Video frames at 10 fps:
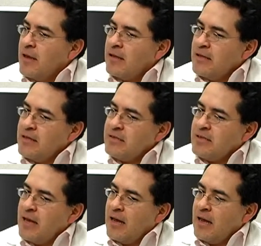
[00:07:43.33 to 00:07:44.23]
This
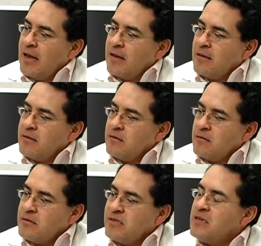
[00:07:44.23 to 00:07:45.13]
uh,
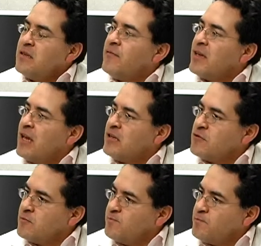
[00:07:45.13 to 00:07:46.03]

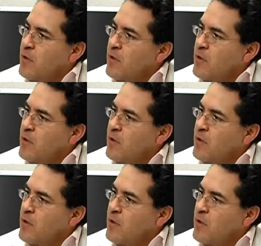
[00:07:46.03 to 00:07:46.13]
certification